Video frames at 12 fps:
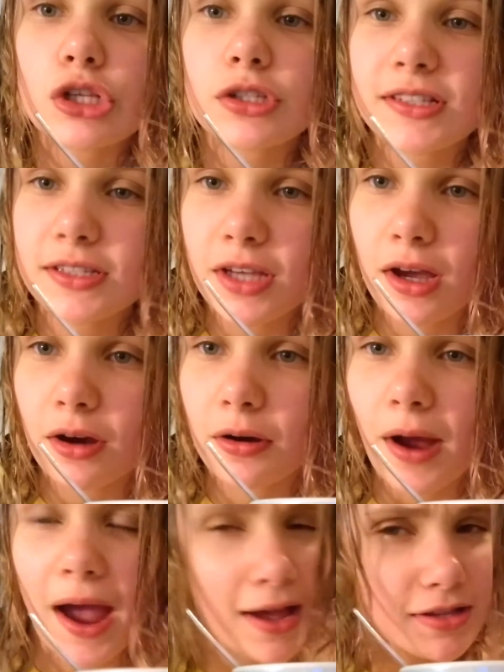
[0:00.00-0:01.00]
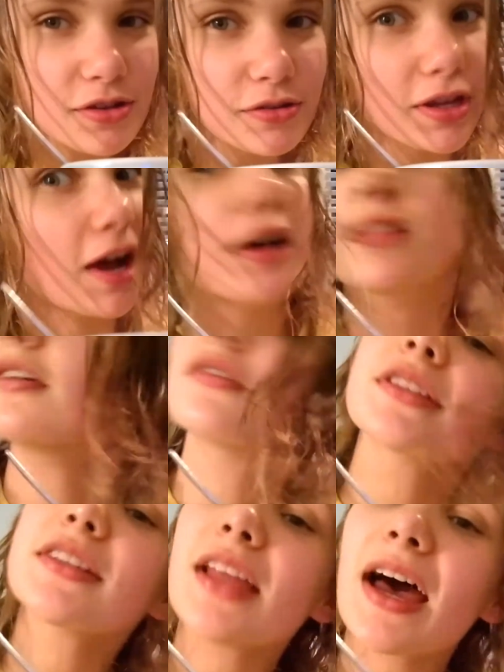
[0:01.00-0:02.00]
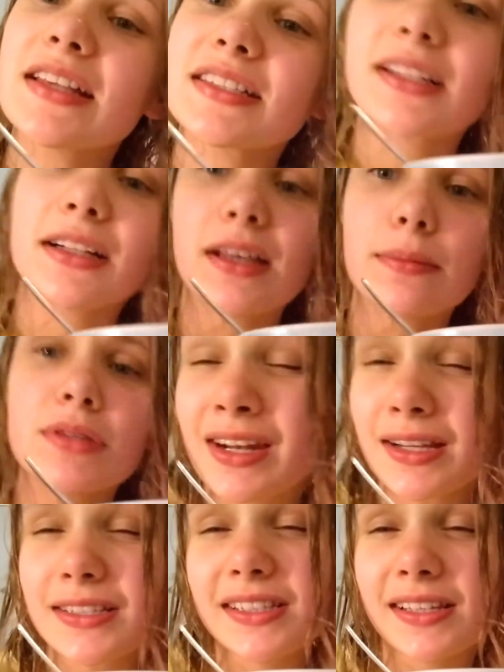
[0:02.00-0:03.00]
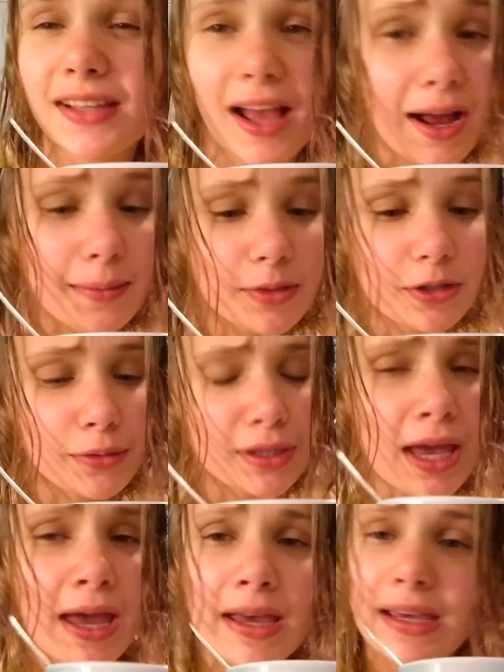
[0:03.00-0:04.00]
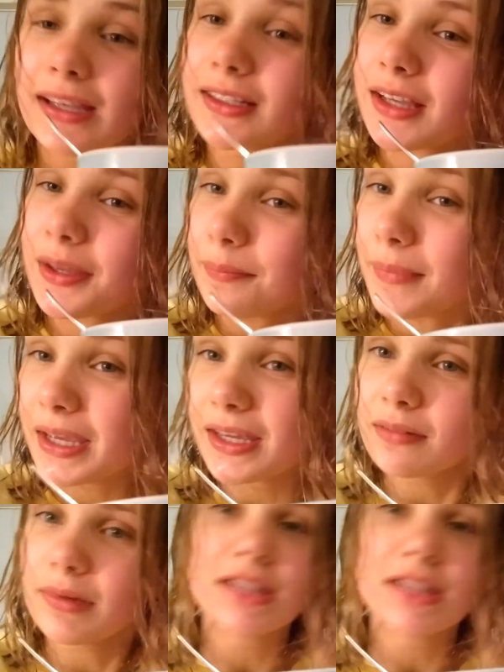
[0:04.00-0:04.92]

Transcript: So, as you saw in those last clips, the next thing that I'm doing is I'm making